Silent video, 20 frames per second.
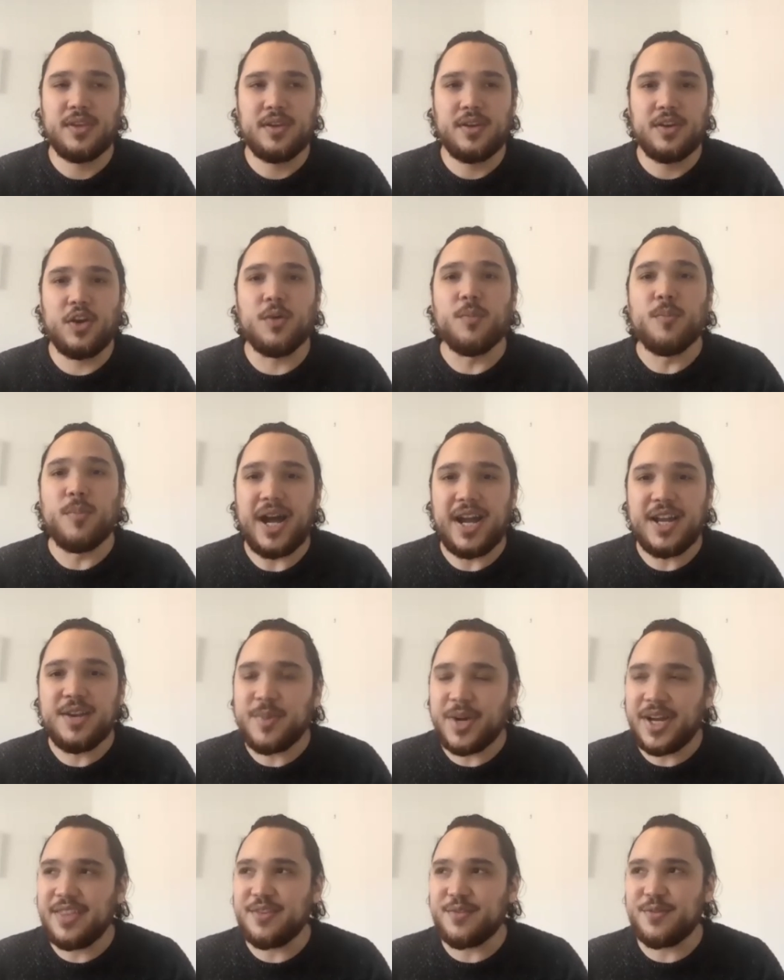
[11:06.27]
combined
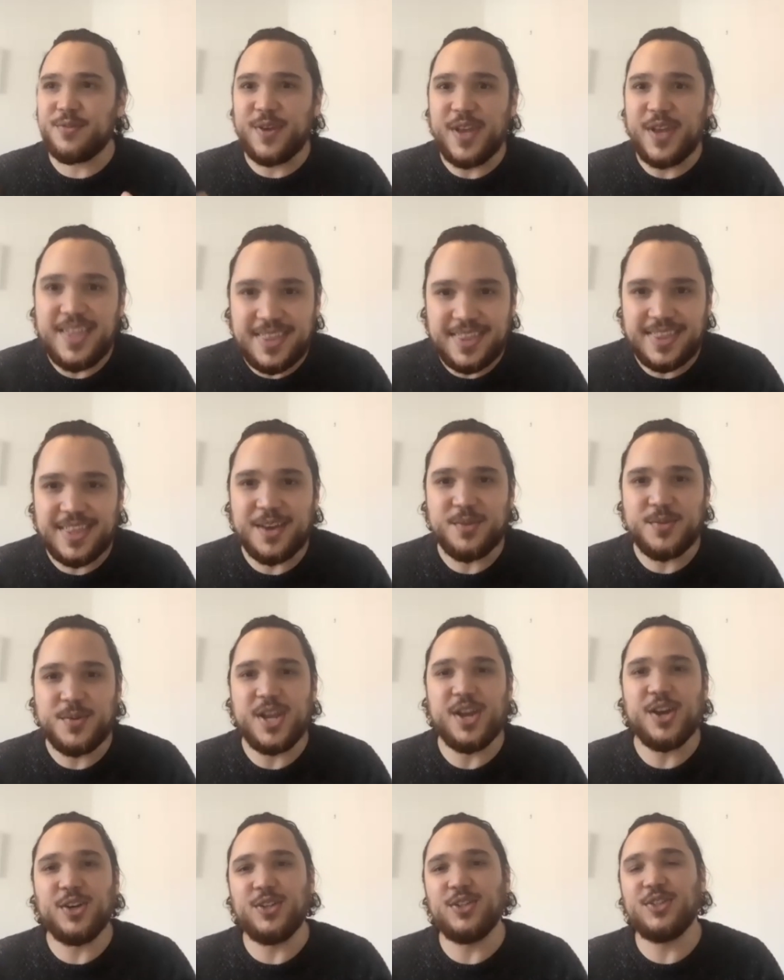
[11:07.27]
by the faith that we
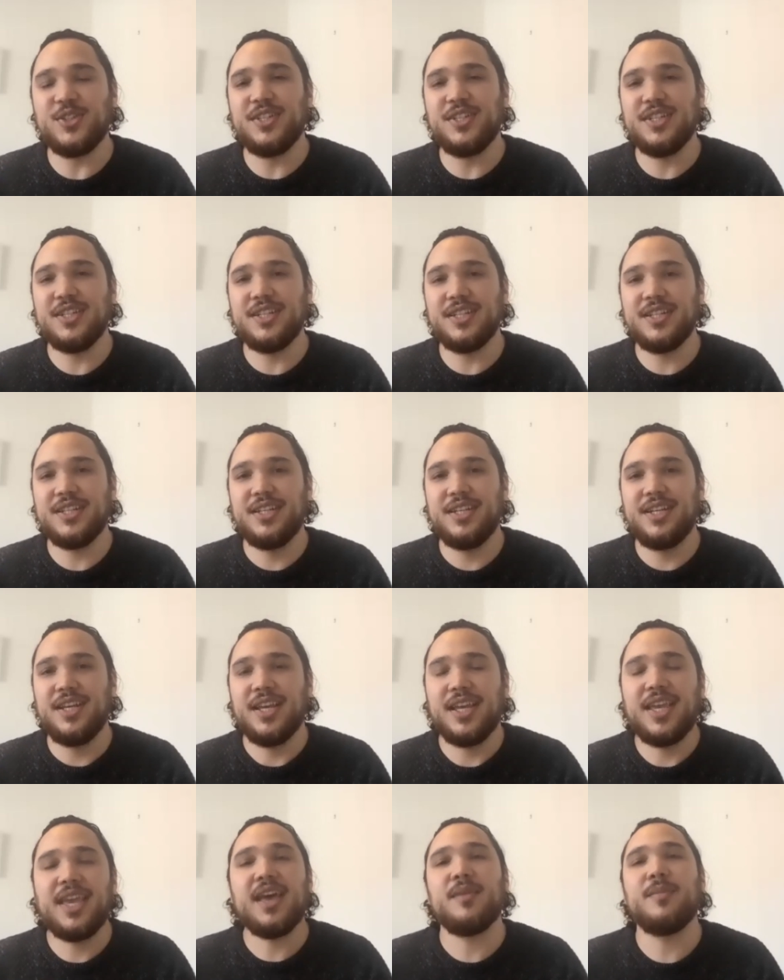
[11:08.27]
hold,
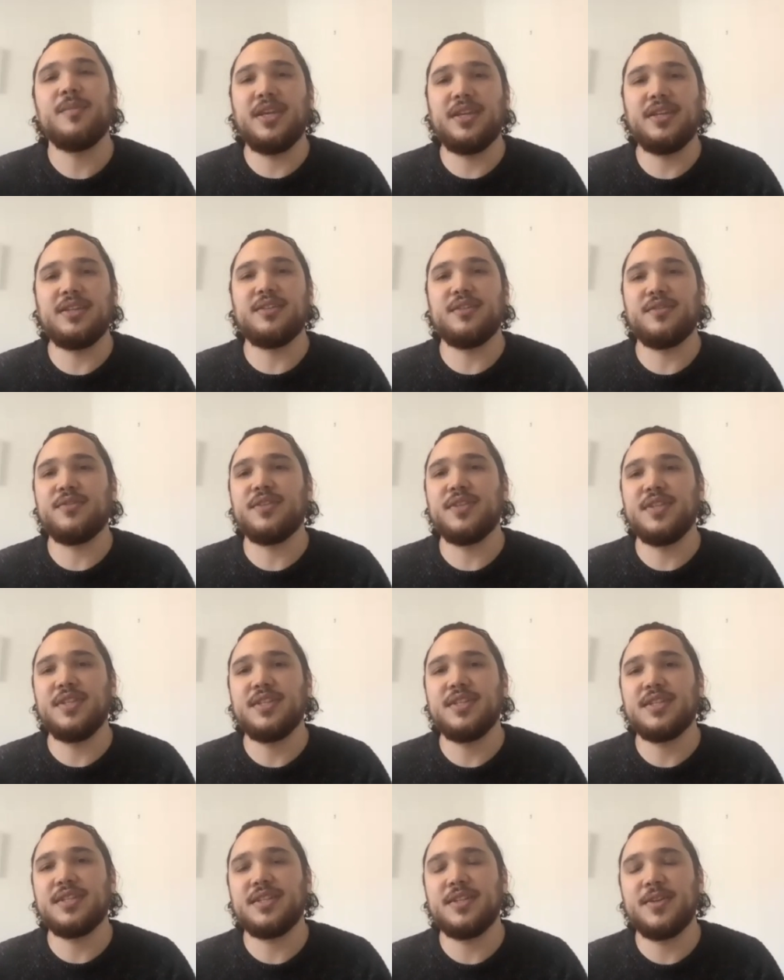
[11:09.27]
can make a
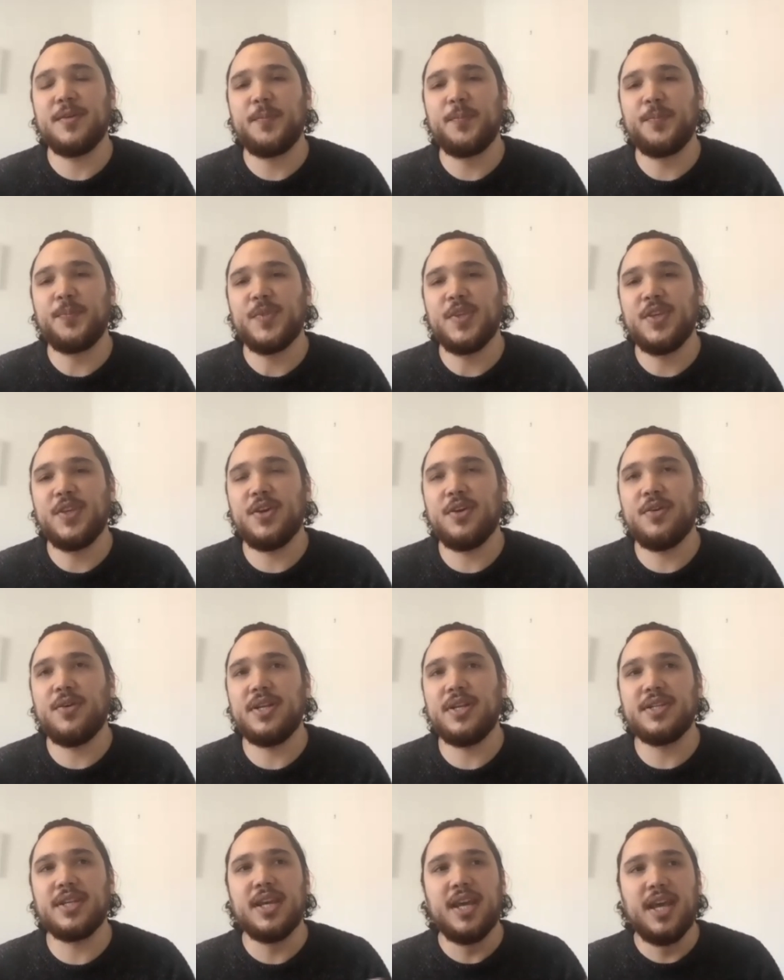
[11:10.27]
difference you know
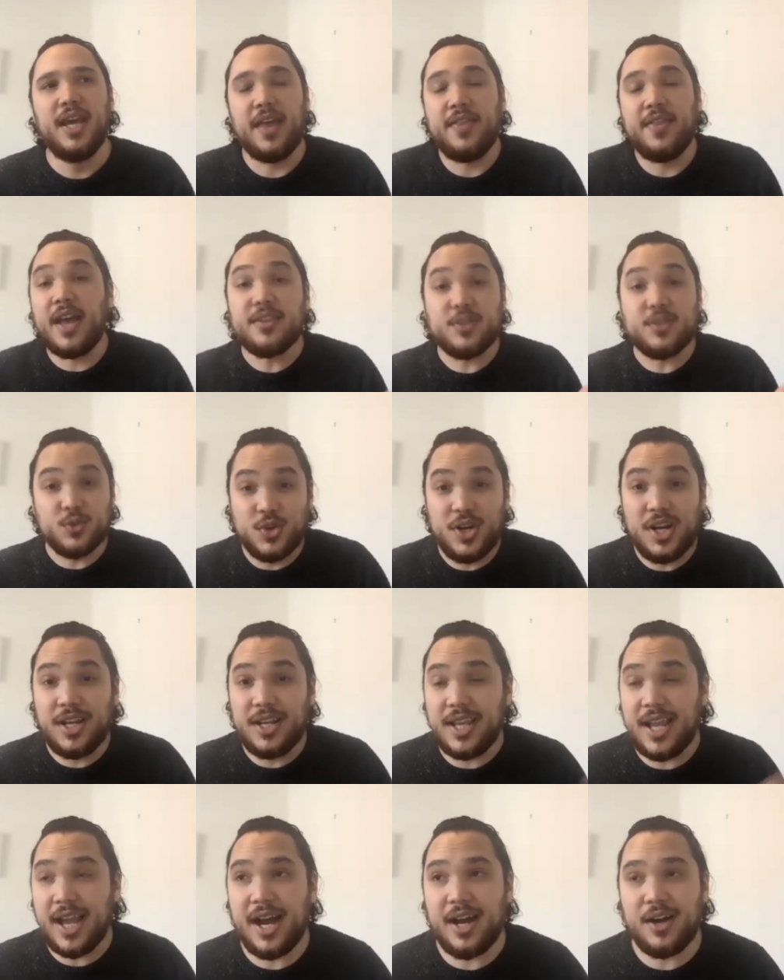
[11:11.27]
and and that's
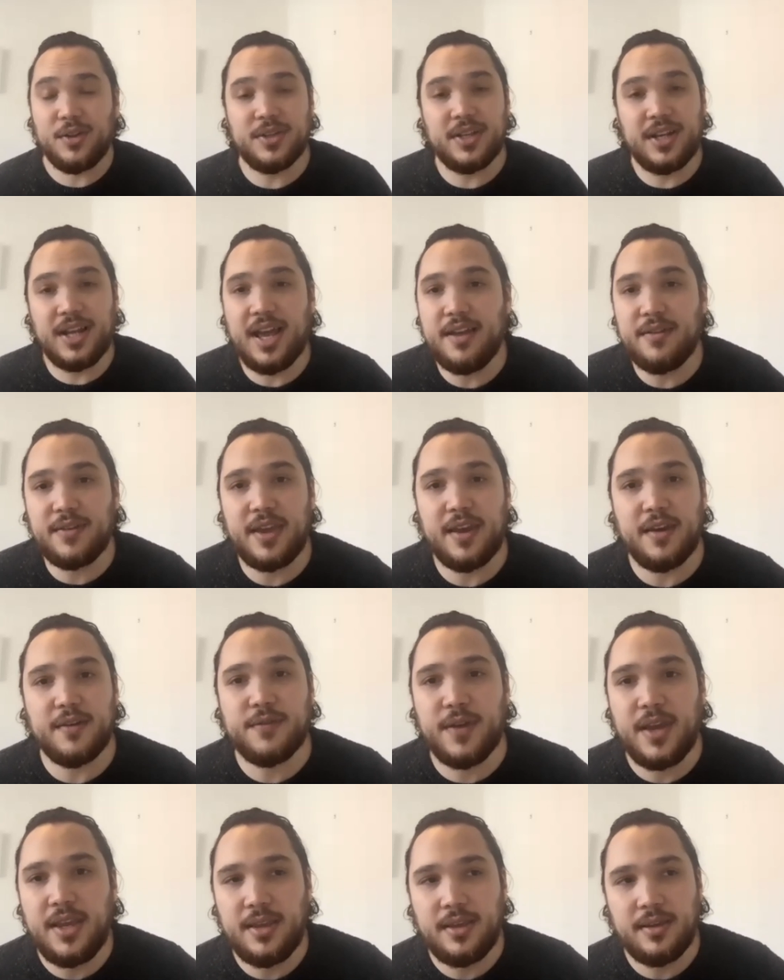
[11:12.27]
really how the life
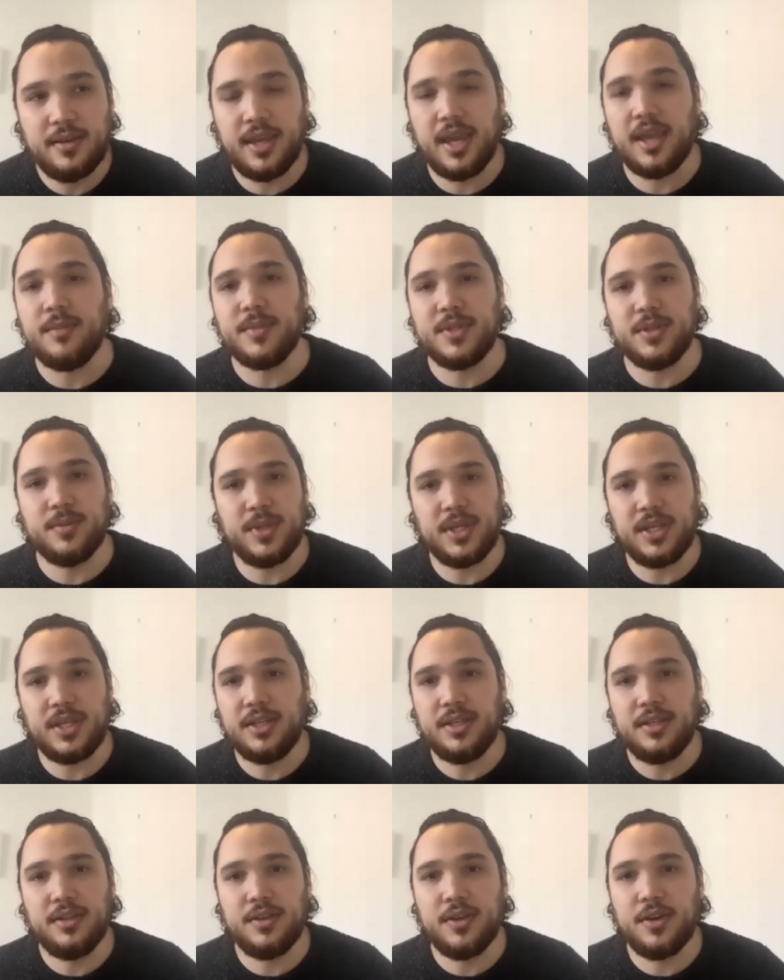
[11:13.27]
cafe came to be
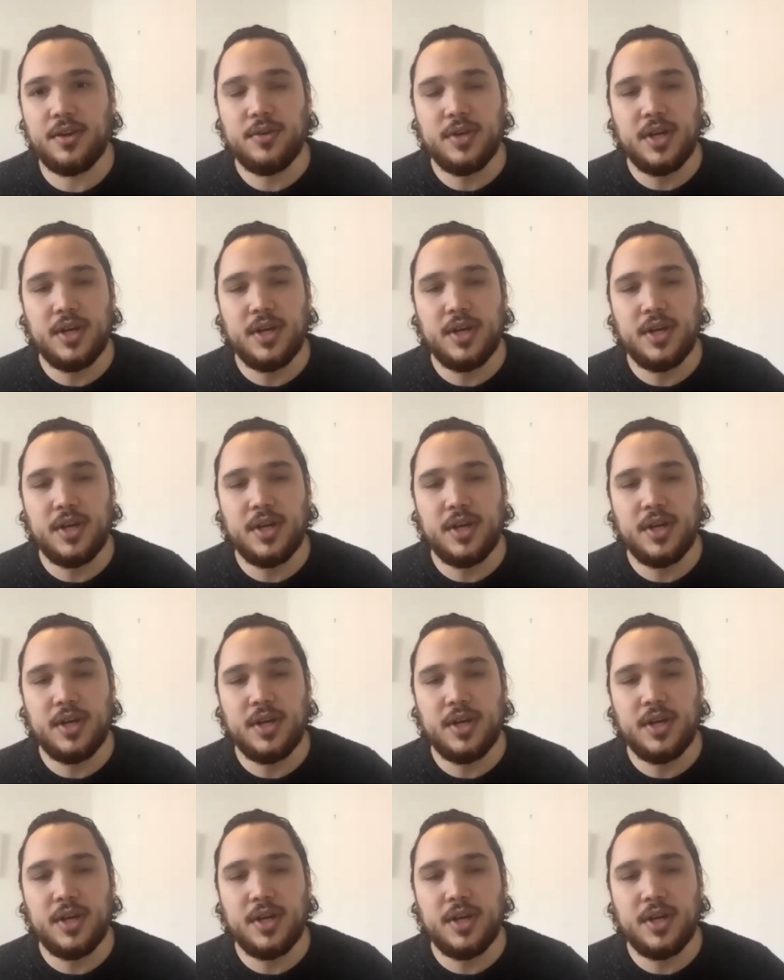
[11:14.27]
you know